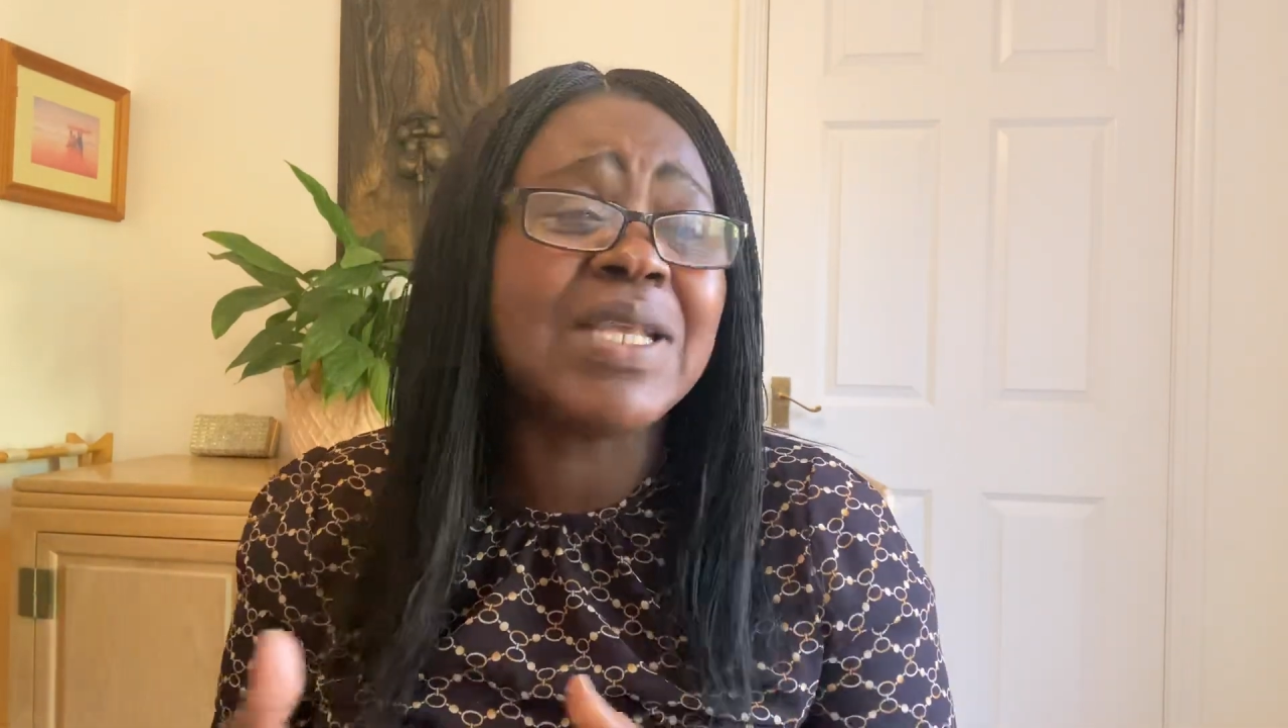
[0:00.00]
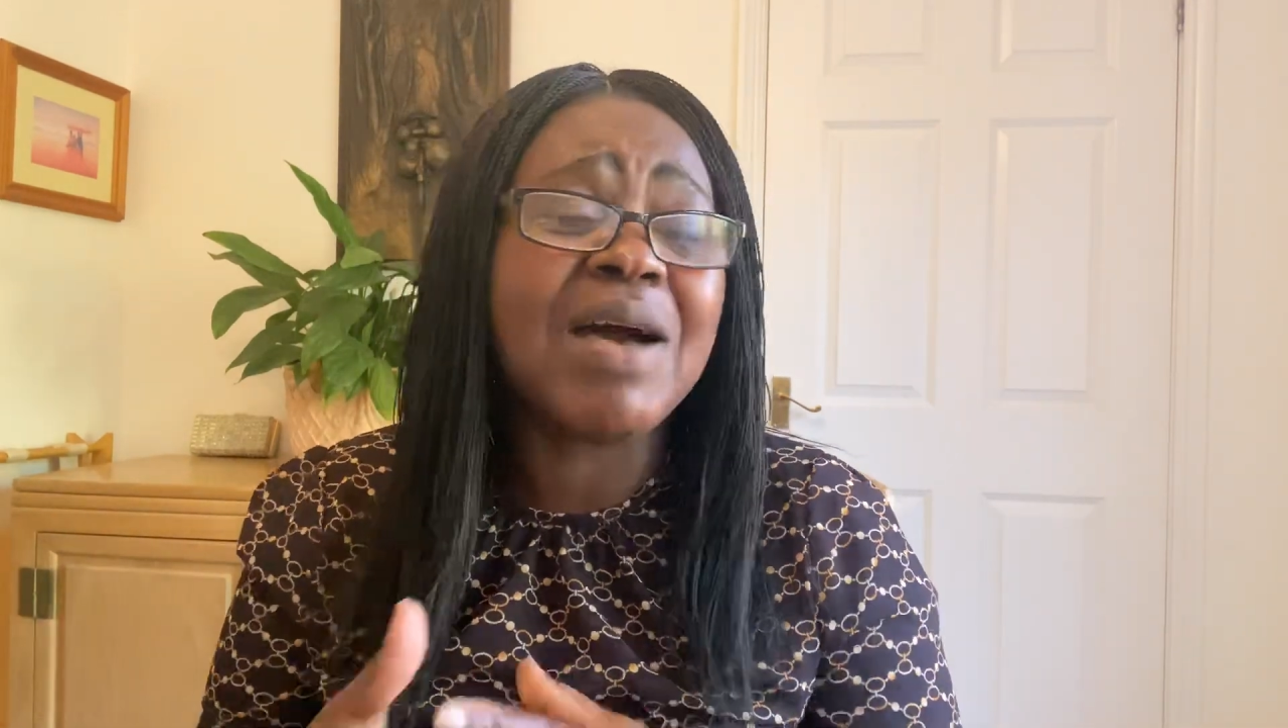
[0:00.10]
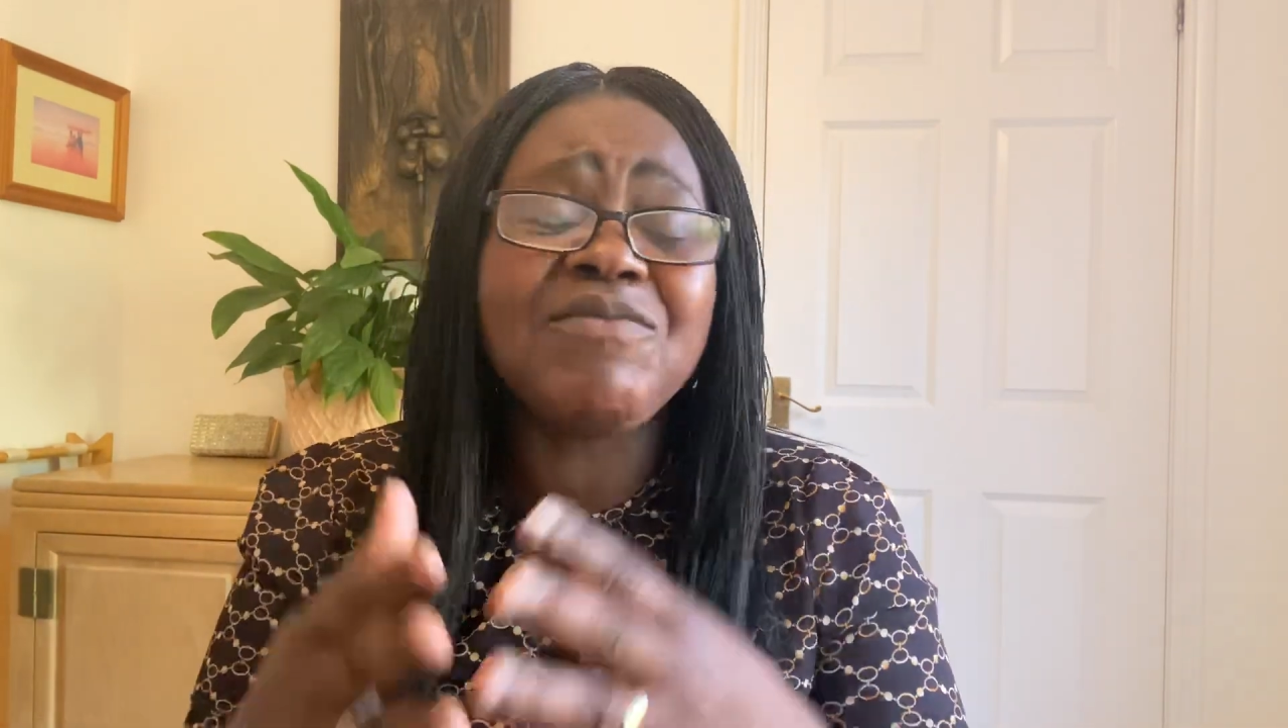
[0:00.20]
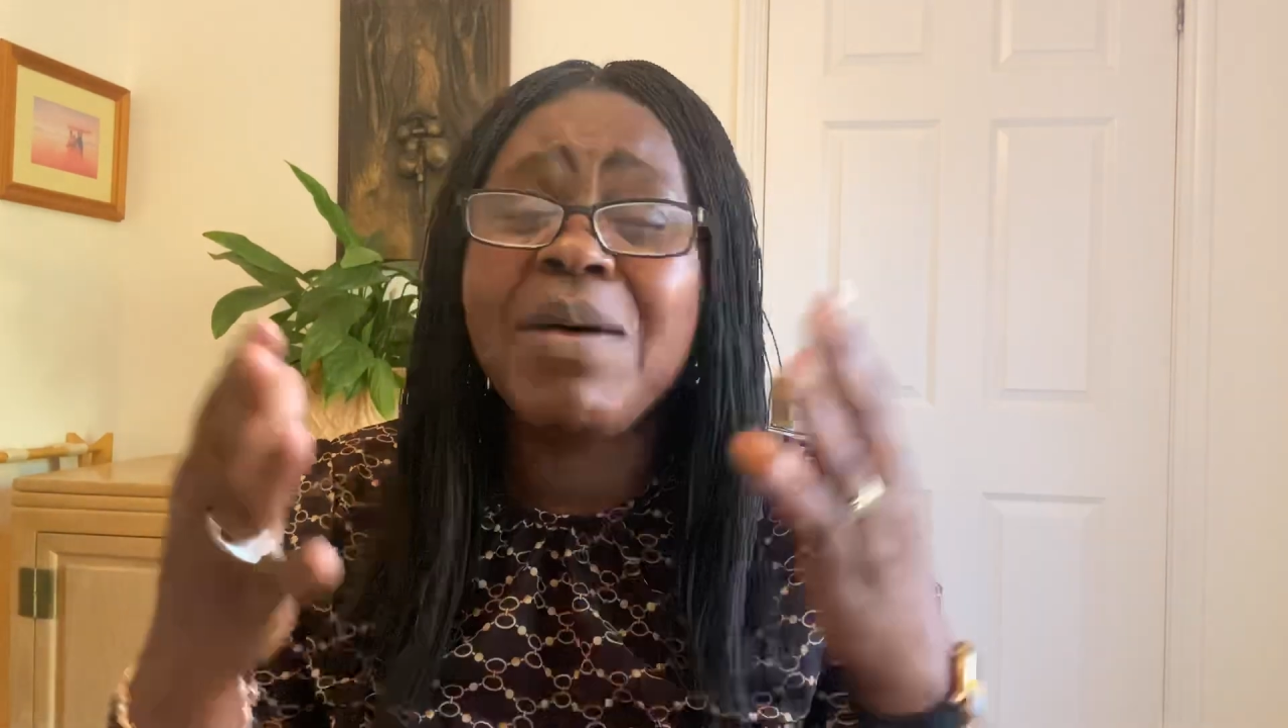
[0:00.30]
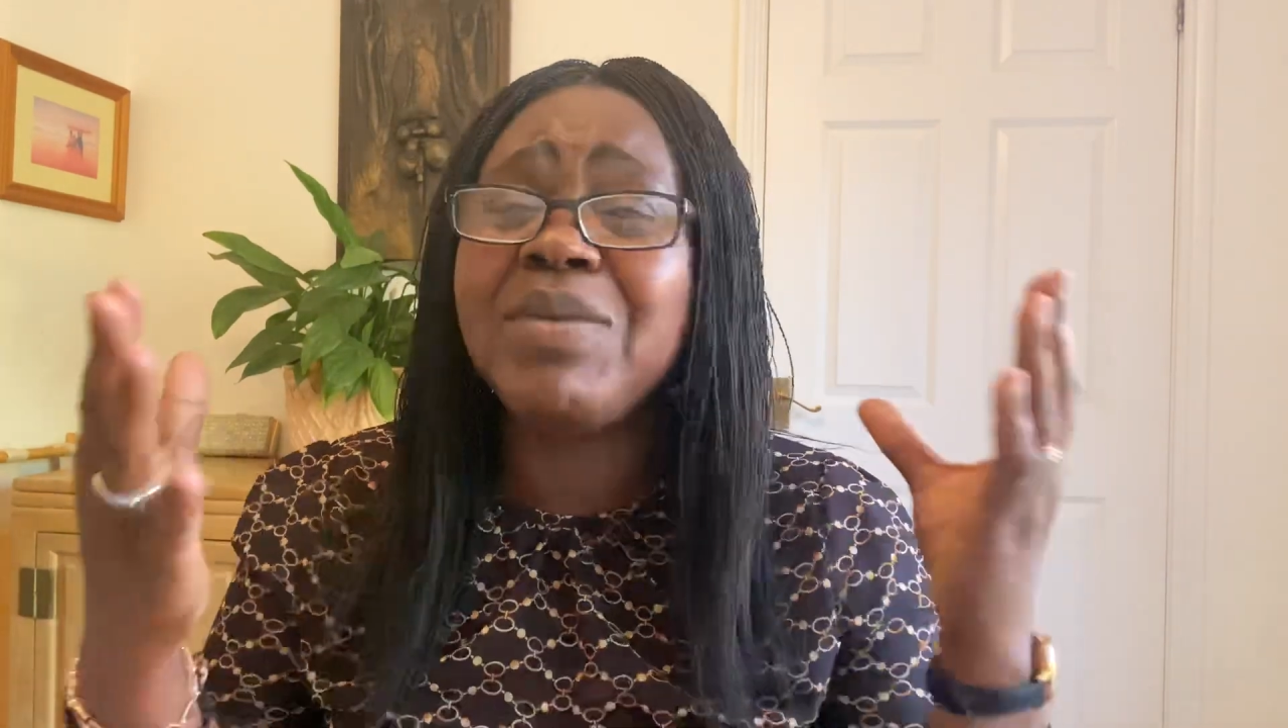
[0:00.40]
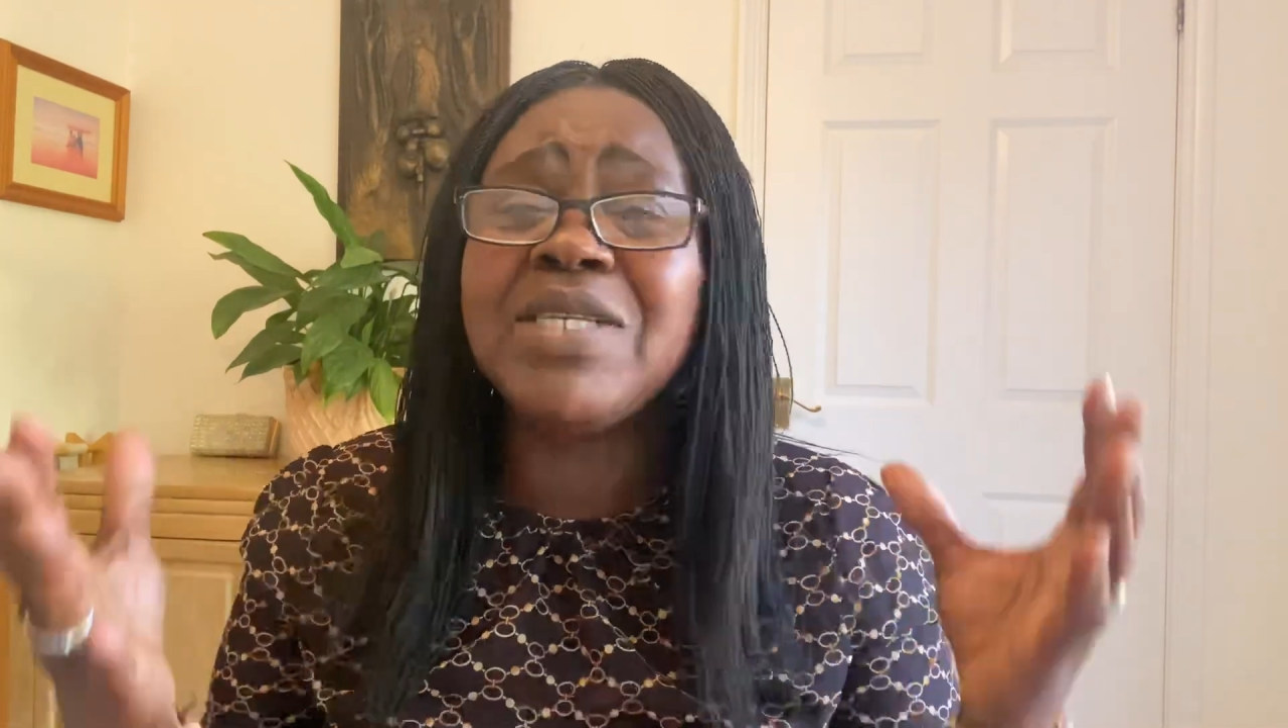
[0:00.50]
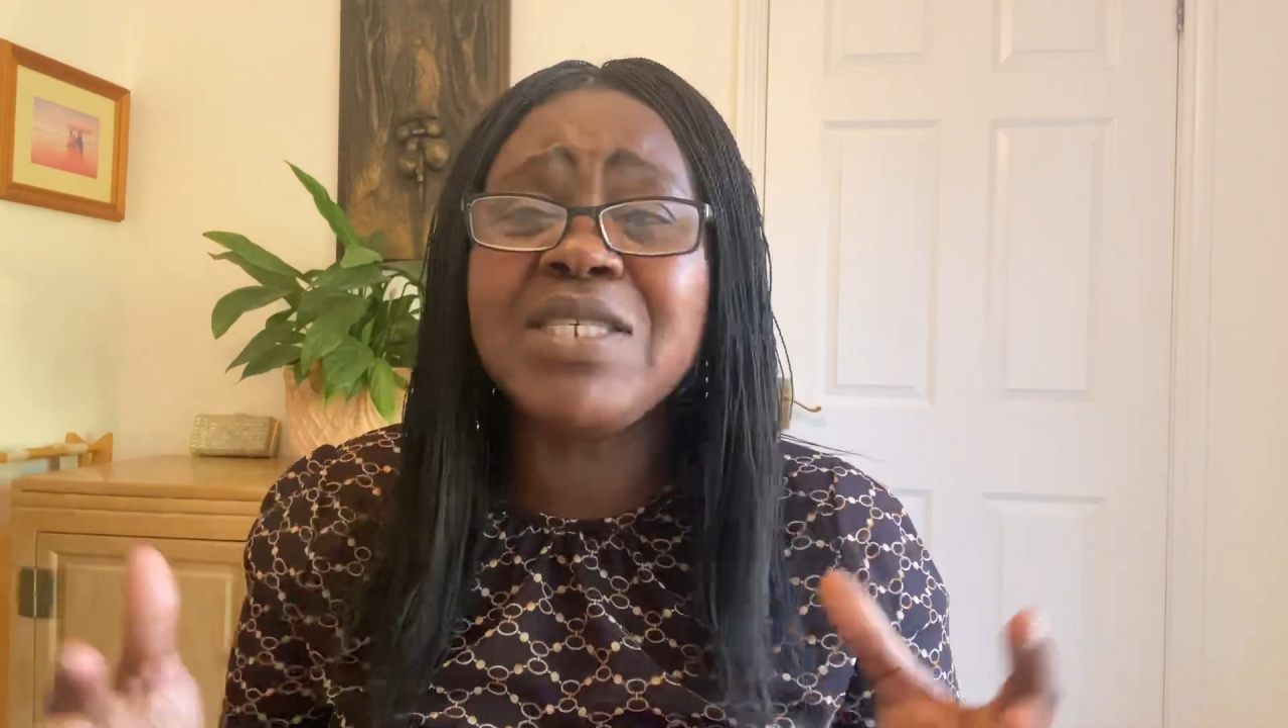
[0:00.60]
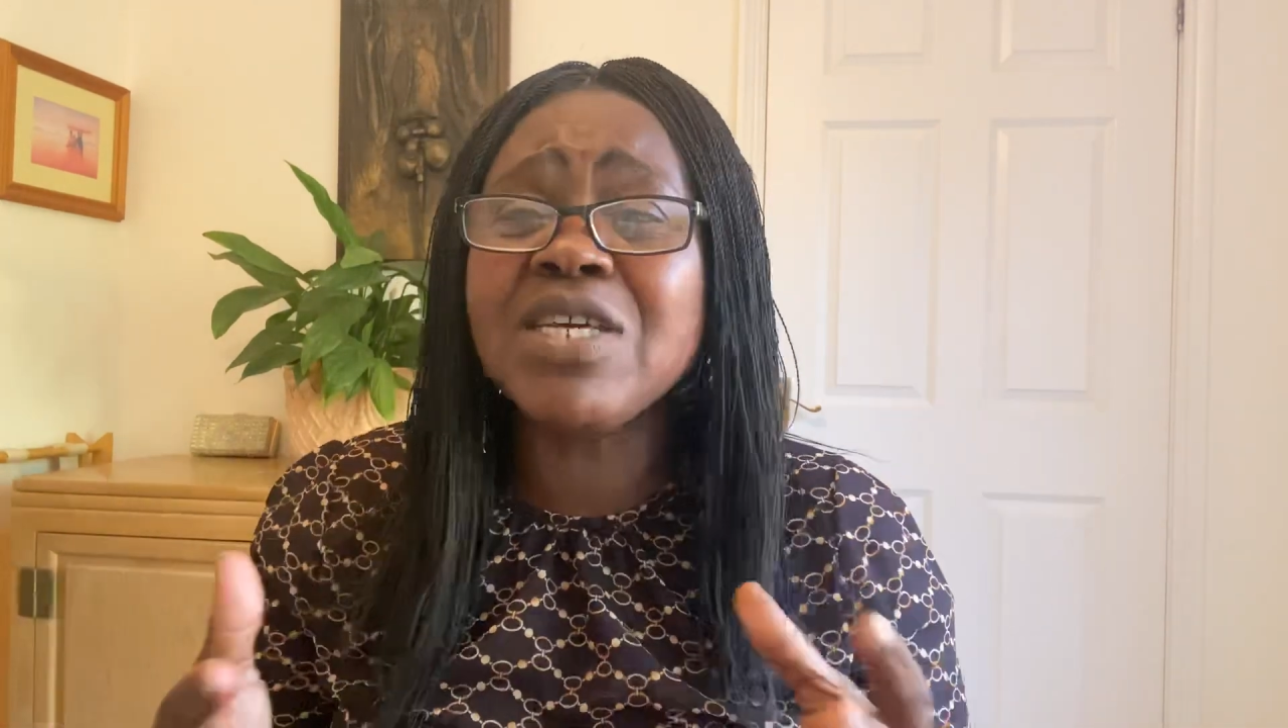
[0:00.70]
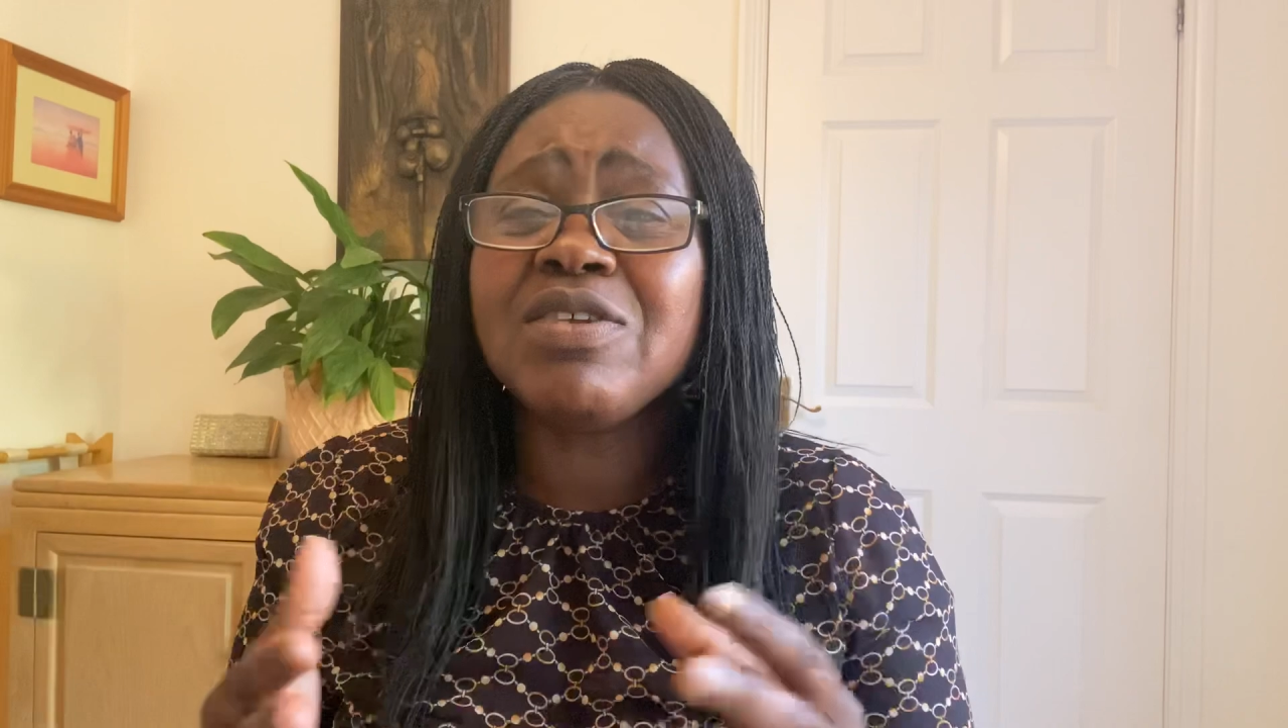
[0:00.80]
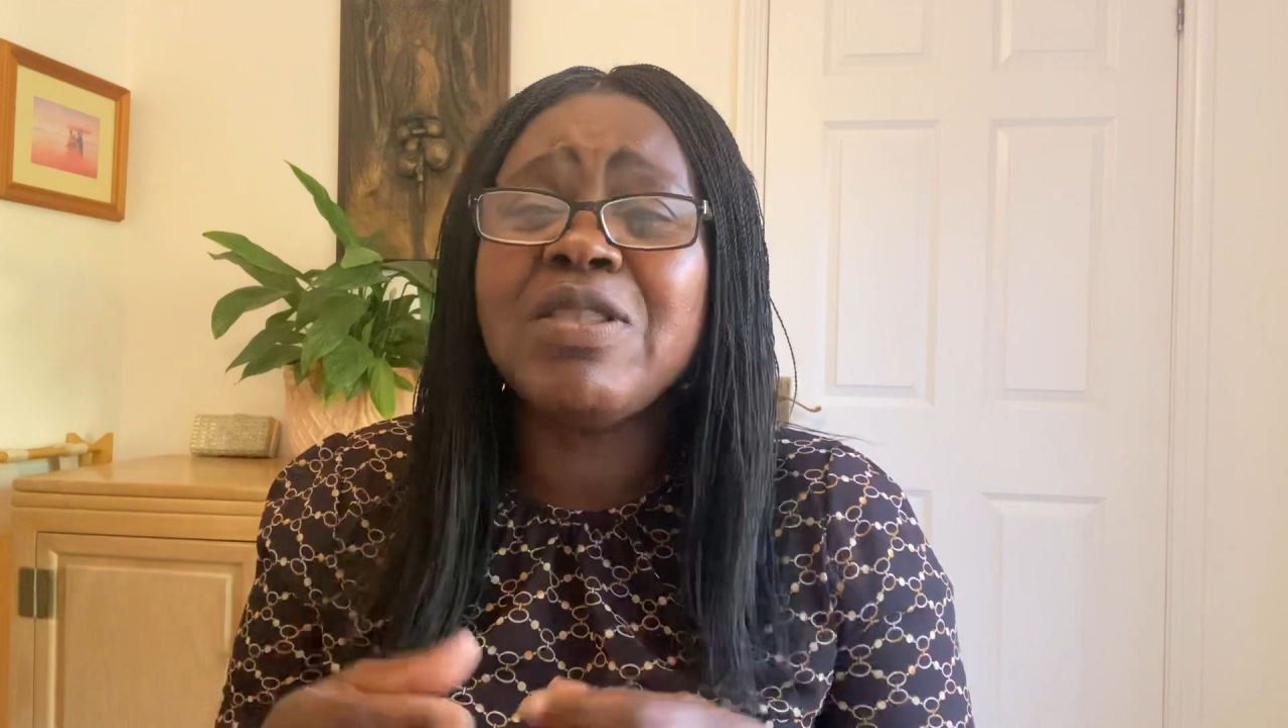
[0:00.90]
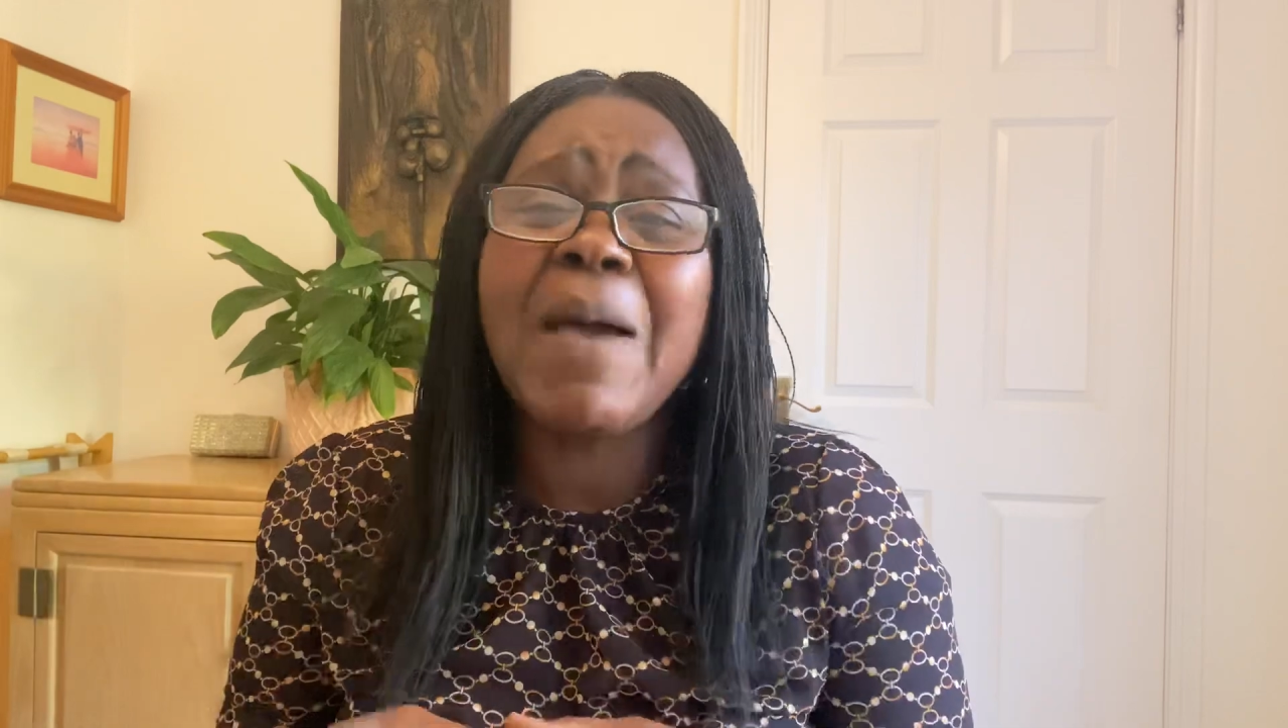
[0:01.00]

our family secrets.